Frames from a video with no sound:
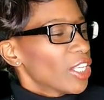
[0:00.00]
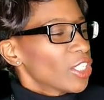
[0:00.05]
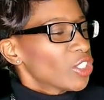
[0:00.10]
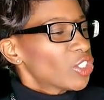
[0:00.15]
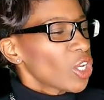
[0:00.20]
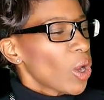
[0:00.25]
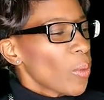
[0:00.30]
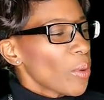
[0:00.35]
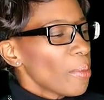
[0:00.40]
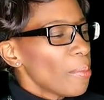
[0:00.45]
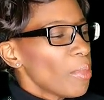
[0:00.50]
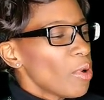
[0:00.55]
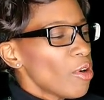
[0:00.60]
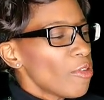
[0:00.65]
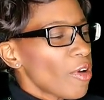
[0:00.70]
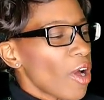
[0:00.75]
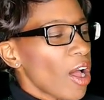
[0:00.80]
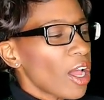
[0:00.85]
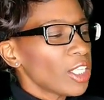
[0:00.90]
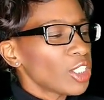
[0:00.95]
So we move
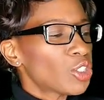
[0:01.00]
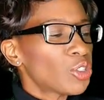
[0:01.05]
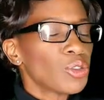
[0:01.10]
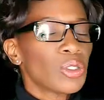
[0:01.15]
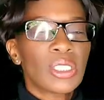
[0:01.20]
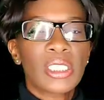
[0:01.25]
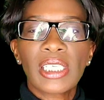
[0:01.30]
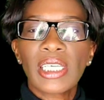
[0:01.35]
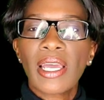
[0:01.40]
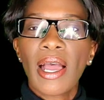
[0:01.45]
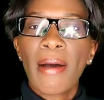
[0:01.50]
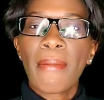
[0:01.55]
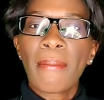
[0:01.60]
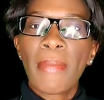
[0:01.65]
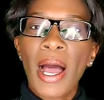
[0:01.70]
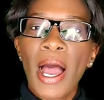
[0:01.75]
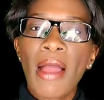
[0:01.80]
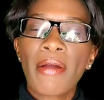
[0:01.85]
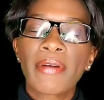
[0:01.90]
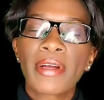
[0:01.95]
on to see
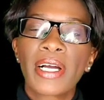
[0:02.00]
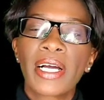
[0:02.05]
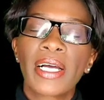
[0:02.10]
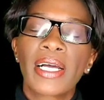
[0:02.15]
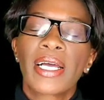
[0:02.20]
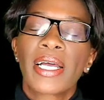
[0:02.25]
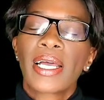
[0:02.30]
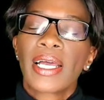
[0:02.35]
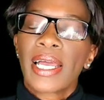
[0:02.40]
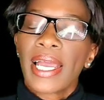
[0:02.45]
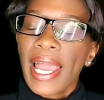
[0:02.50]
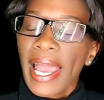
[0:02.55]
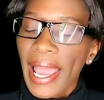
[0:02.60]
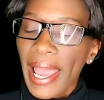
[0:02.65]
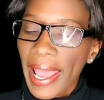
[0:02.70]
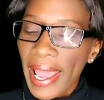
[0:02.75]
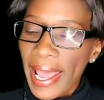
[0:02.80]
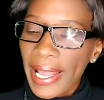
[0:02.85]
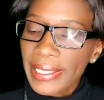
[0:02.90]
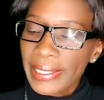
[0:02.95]
Amara
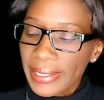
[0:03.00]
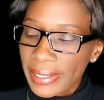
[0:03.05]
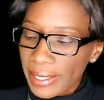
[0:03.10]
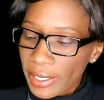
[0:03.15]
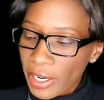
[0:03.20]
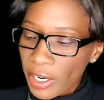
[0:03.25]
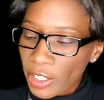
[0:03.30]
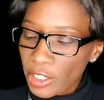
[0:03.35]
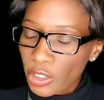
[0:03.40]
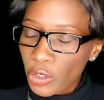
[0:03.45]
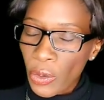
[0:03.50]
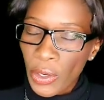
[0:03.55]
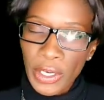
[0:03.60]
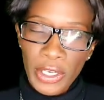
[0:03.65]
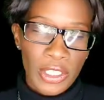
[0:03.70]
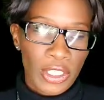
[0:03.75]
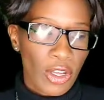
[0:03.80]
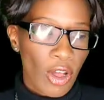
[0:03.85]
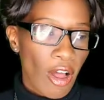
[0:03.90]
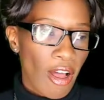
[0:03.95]
at her
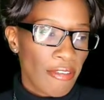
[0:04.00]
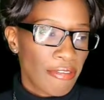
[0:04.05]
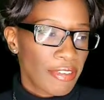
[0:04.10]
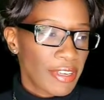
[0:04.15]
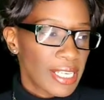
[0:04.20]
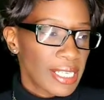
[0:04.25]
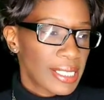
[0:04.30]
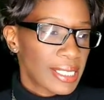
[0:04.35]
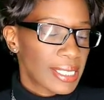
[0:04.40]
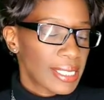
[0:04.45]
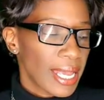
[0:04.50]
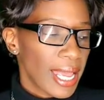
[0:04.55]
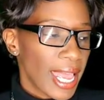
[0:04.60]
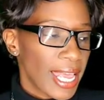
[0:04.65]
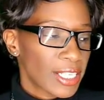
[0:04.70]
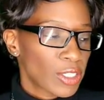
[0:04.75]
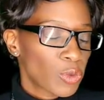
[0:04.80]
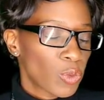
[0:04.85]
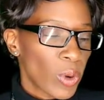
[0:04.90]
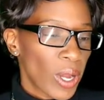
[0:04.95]
lawyer's office,
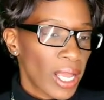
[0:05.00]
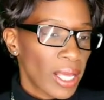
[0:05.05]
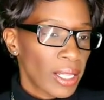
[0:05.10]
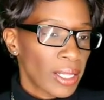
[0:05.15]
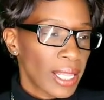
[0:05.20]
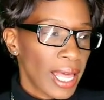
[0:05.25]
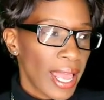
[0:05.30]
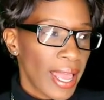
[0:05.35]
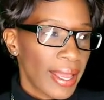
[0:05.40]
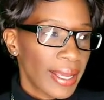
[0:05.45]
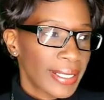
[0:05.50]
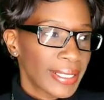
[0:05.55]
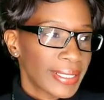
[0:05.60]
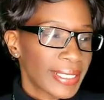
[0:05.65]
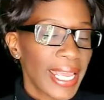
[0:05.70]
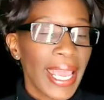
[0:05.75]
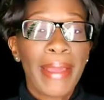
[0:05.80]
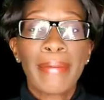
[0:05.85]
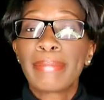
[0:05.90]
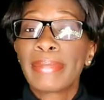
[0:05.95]
as well
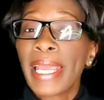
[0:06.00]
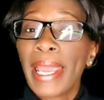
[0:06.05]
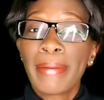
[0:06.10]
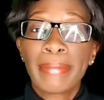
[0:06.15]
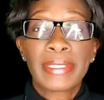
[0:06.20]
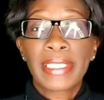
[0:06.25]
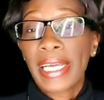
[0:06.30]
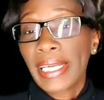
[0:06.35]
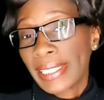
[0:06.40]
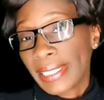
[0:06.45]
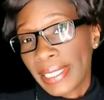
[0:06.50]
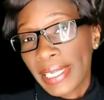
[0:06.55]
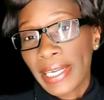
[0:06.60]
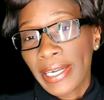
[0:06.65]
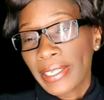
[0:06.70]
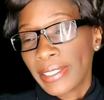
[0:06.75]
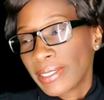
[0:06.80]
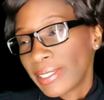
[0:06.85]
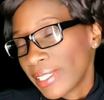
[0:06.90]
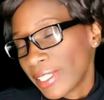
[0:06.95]
as M- MJ is
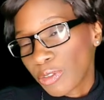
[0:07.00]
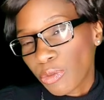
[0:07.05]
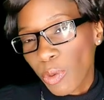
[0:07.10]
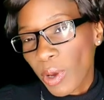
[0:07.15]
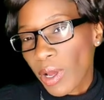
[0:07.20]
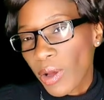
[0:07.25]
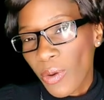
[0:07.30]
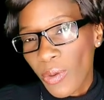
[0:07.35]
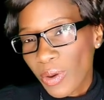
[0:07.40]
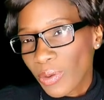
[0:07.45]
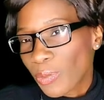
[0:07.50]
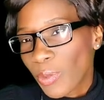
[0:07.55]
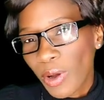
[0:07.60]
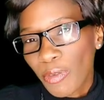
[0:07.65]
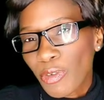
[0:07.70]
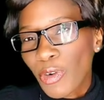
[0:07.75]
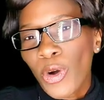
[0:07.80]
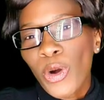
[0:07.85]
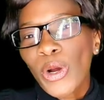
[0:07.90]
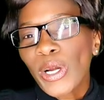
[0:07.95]
there as well.
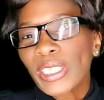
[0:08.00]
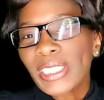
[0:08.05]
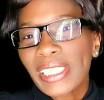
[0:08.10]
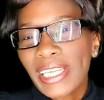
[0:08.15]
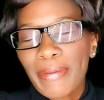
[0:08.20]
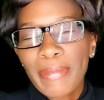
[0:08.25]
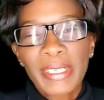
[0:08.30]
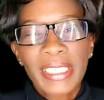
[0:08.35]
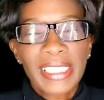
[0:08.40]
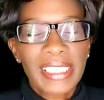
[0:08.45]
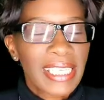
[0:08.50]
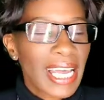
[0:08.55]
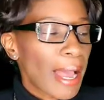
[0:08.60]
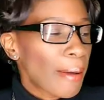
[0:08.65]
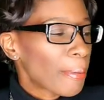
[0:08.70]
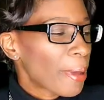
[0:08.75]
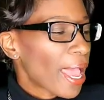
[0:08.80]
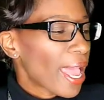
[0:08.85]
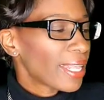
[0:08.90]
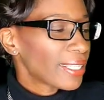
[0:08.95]
Of course, him and his
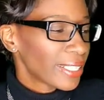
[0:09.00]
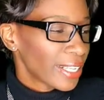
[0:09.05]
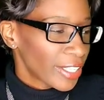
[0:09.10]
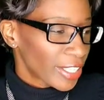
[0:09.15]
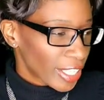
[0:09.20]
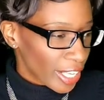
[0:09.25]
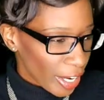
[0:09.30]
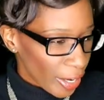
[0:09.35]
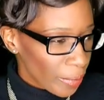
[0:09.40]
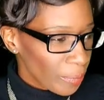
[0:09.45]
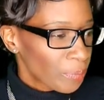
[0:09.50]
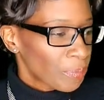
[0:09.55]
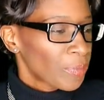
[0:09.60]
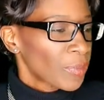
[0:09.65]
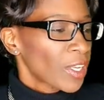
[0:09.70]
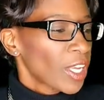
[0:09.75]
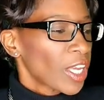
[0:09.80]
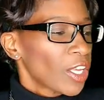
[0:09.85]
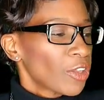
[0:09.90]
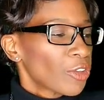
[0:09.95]
top hat, they're there.
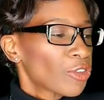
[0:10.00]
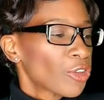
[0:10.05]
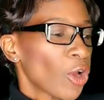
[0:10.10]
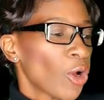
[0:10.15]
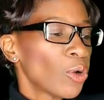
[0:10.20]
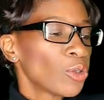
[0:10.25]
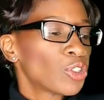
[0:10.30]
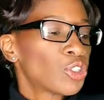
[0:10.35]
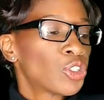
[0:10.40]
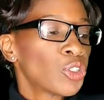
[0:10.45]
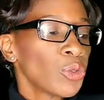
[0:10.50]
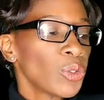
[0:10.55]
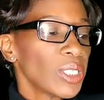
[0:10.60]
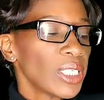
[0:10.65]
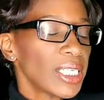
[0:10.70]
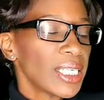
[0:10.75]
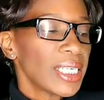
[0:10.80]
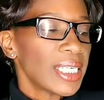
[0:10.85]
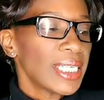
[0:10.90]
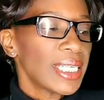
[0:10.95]
So
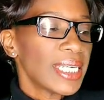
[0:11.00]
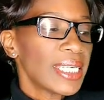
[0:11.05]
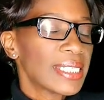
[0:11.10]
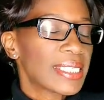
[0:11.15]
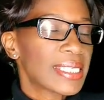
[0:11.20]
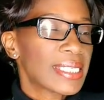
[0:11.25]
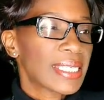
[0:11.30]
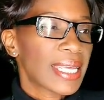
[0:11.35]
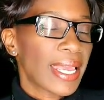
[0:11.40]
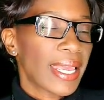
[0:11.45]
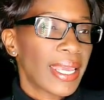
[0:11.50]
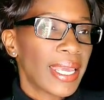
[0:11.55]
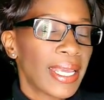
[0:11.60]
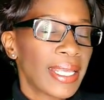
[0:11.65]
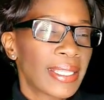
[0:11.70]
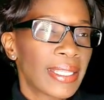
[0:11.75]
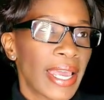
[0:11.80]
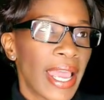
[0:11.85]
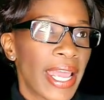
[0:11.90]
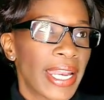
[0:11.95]
Julian is
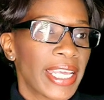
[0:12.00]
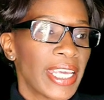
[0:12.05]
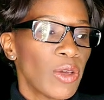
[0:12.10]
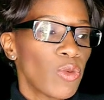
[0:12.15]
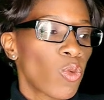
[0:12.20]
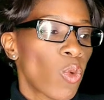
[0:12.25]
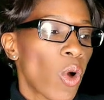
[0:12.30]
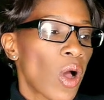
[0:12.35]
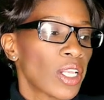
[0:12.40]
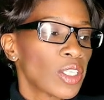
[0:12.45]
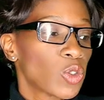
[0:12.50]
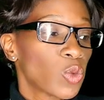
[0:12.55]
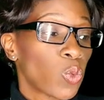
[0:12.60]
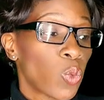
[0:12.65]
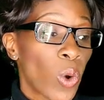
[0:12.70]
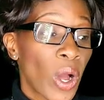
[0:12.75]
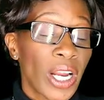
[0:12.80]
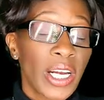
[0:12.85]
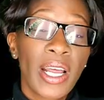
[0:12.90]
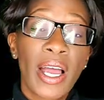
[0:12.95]
saying that he wants
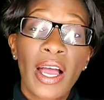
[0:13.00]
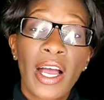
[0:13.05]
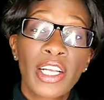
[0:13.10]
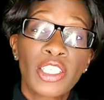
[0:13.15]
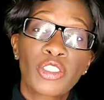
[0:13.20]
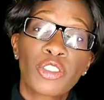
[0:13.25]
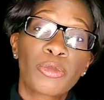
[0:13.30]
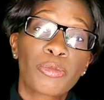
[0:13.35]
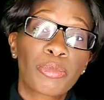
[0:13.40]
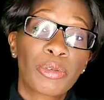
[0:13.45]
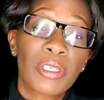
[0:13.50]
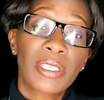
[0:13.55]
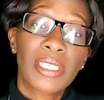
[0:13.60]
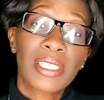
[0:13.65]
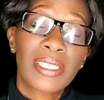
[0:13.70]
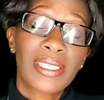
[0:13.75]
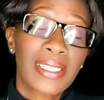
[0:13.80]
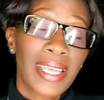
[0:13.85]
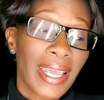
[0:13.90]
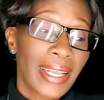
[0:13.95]

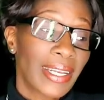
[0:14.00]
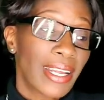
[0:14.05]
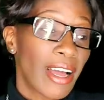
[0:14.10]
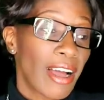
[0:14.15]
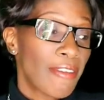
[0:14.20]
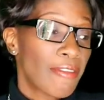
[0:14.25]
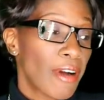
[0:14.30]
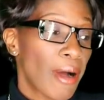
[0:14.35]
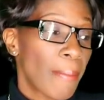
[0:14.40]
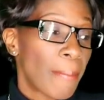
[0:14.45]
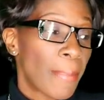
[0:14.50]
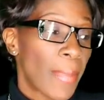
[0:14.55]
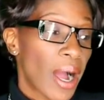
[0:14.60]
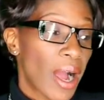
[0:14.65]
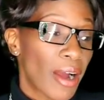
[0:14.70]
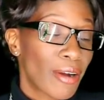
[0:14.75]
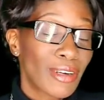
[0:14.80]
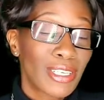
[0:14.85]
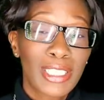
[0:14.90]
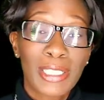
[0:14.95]
100% of
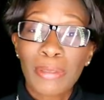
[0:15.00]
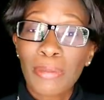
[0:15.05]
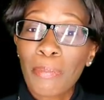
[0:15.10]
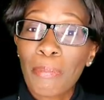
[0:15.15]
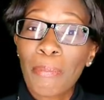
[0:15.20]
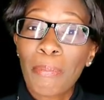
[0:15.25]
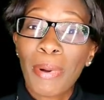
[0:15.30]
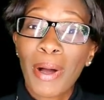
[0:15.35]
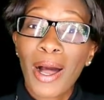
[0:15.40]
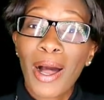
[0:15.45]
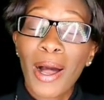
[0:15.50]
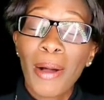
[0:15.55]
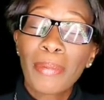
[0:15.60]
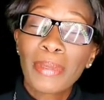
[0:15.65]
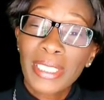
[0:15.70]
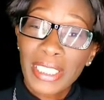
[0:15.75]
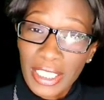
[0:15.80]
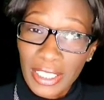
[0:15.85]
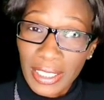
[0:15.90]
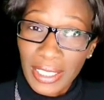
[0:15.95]
Amara's
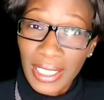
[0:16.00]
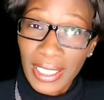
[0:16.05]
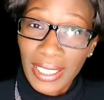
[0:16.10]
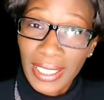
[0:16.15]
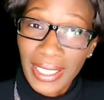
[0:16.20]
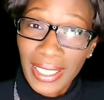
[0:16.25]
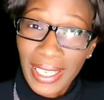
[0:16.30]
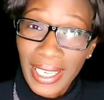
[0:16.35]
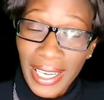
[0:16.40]
publishing.